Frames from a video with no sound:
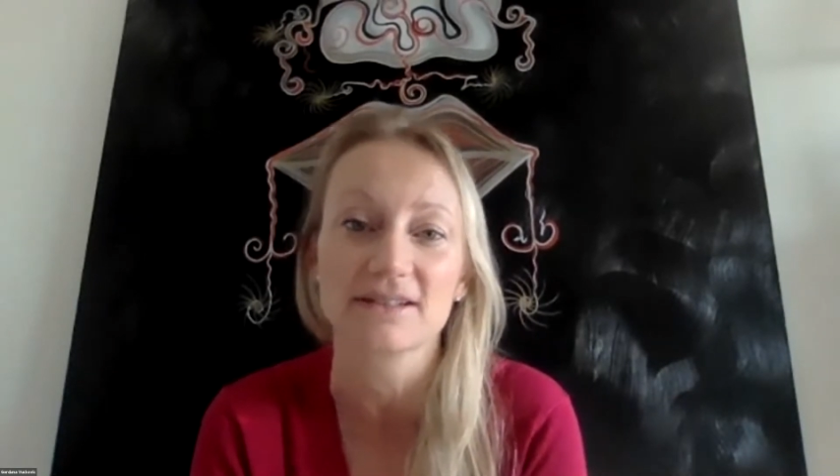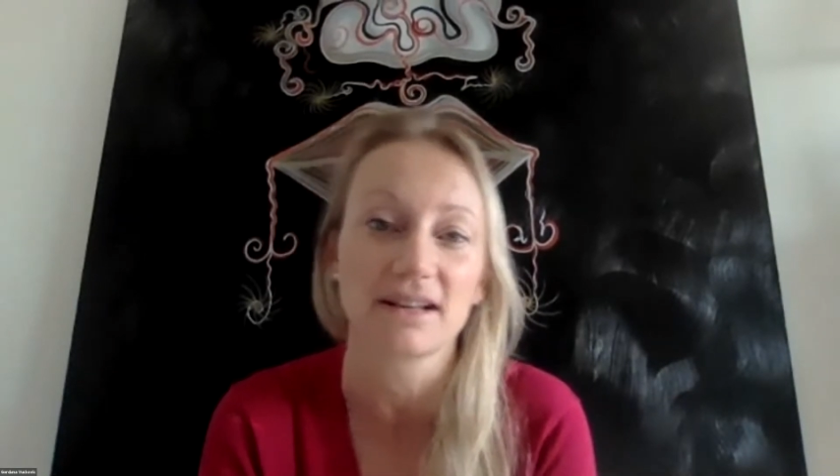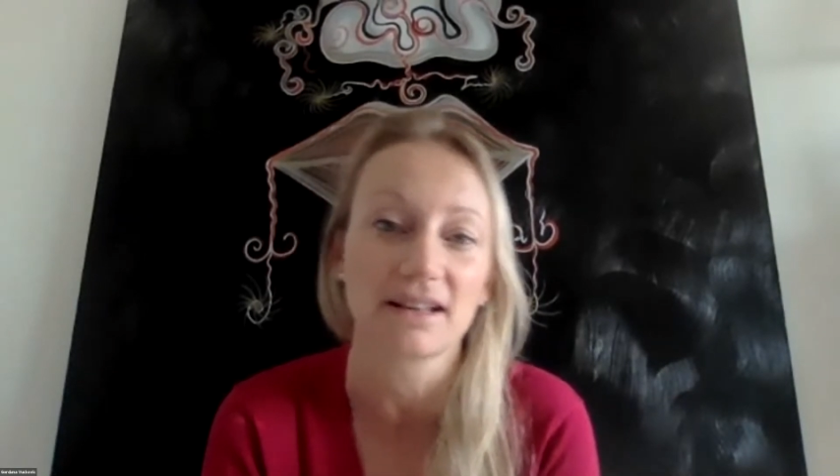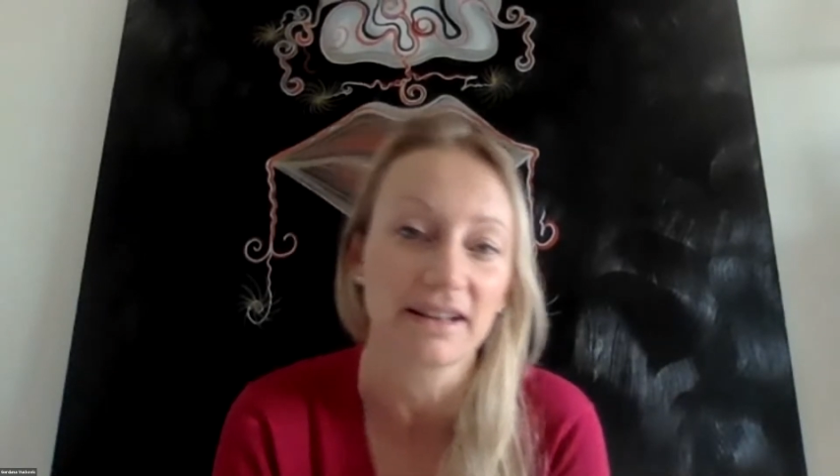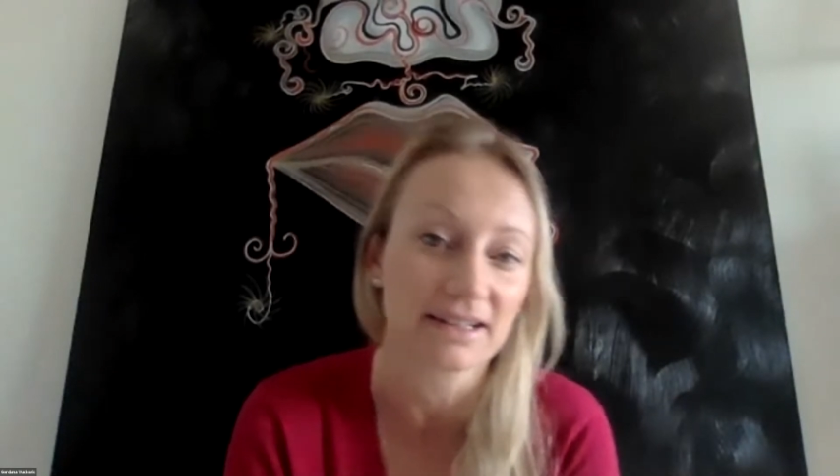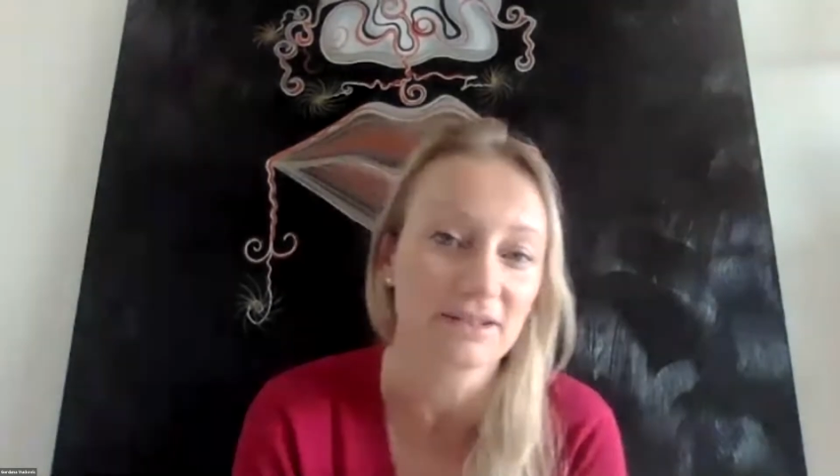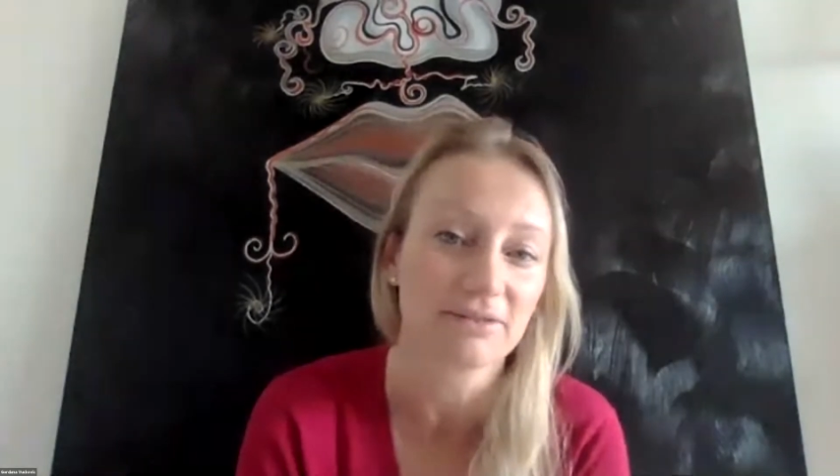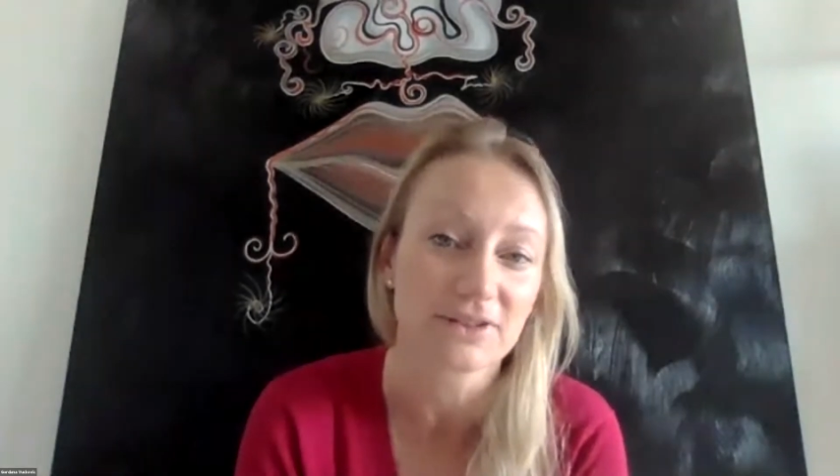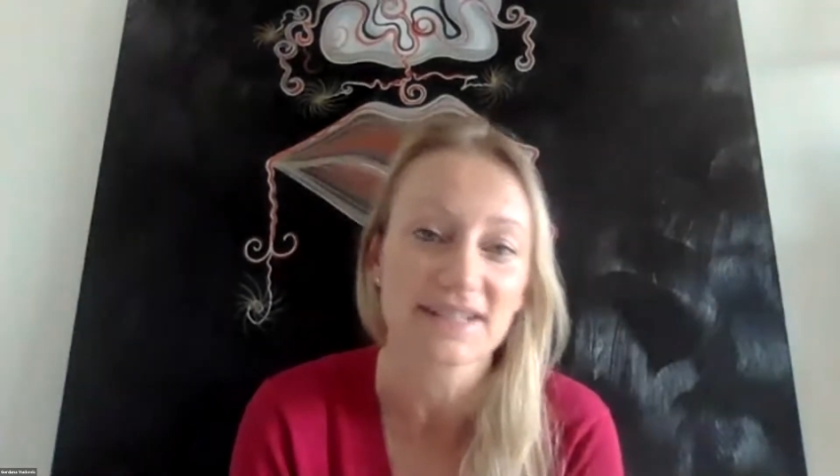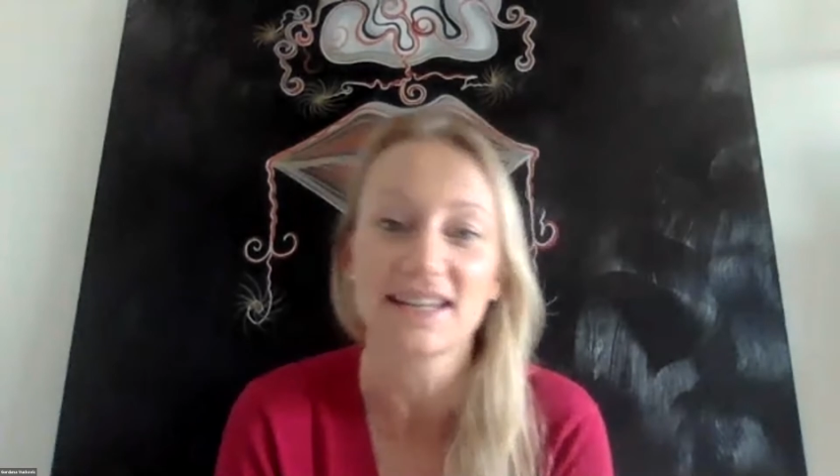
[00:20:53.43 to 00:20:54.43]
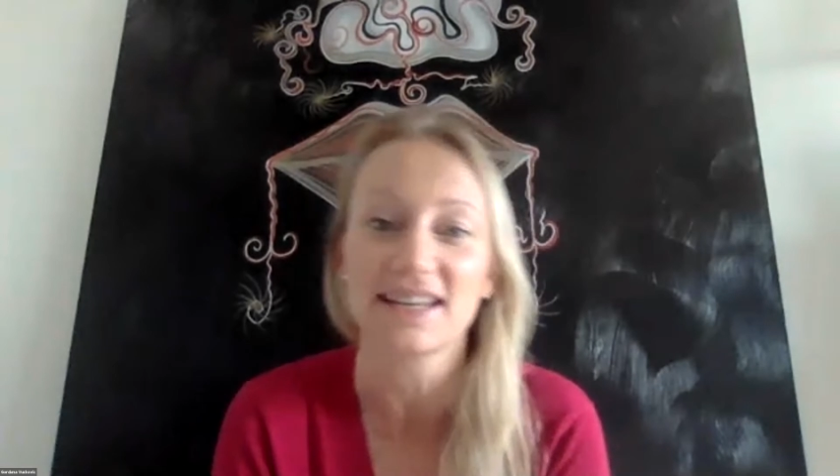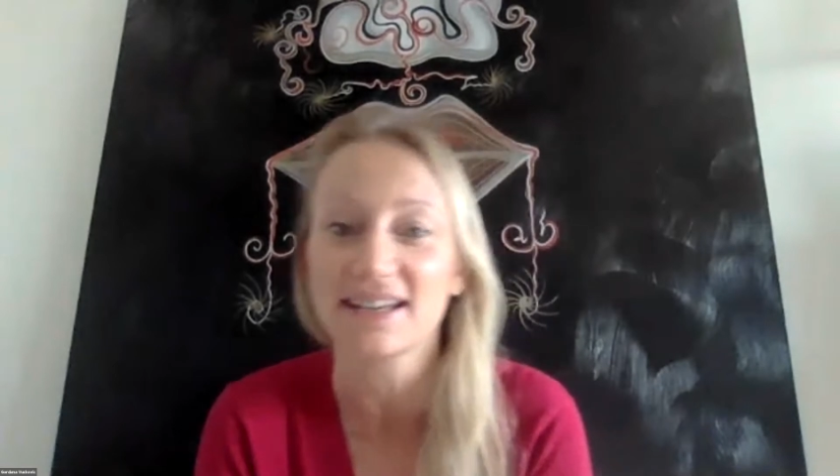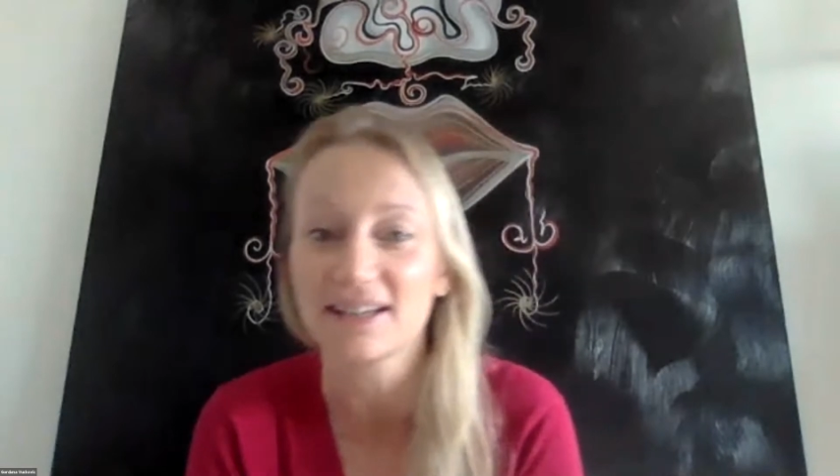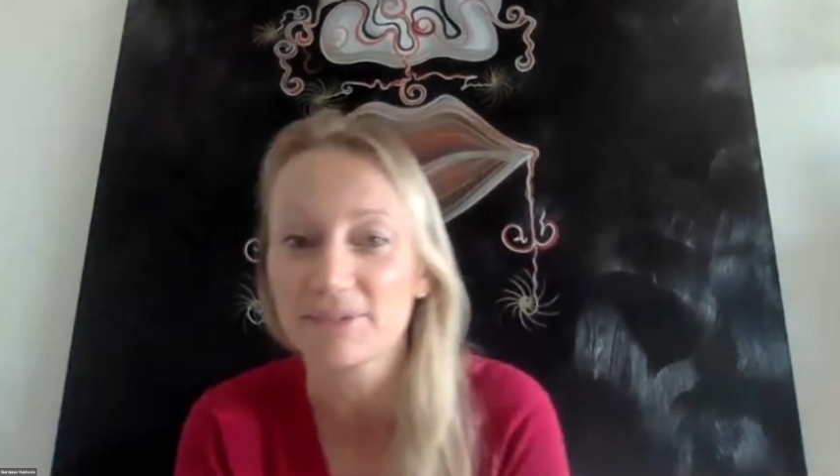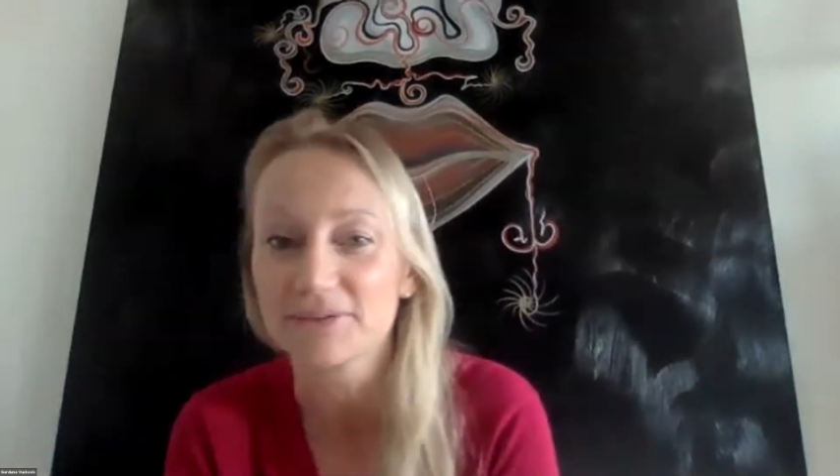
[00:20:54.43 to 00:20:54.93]
because they like to foresee
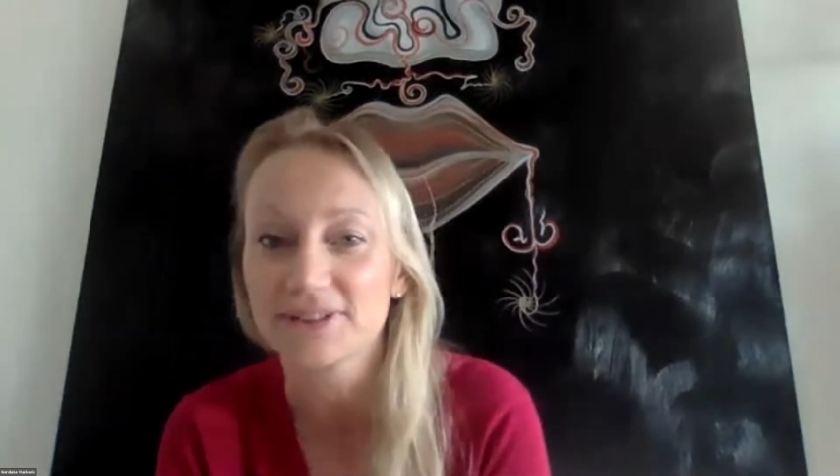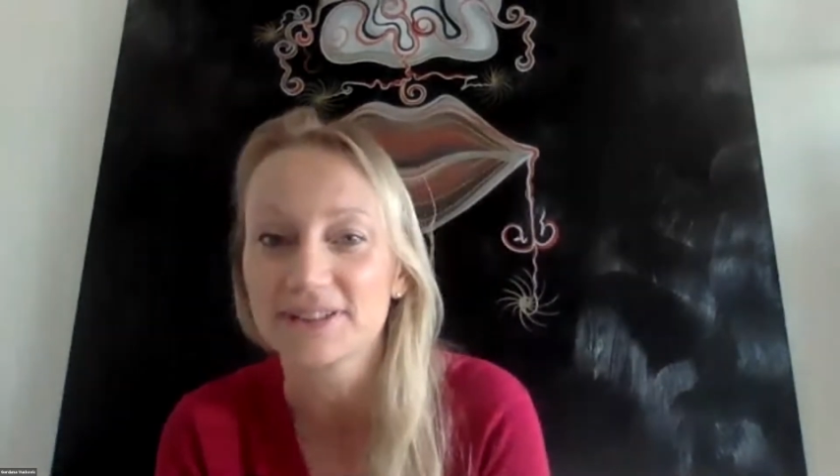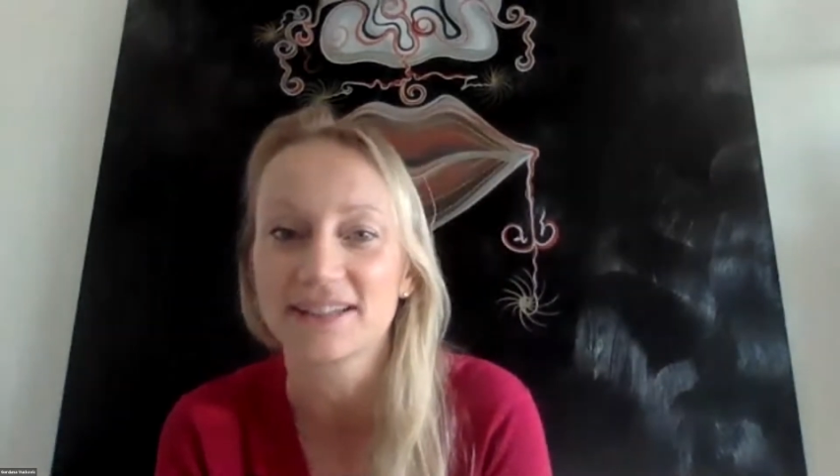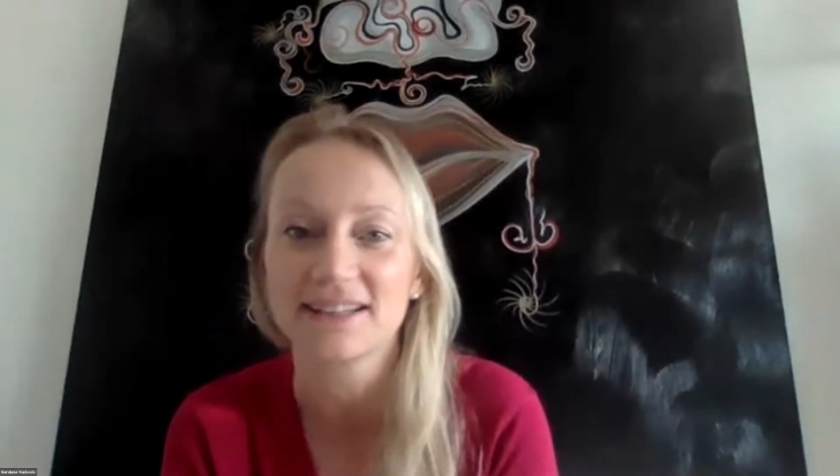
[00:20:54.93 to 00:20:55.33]
it before they,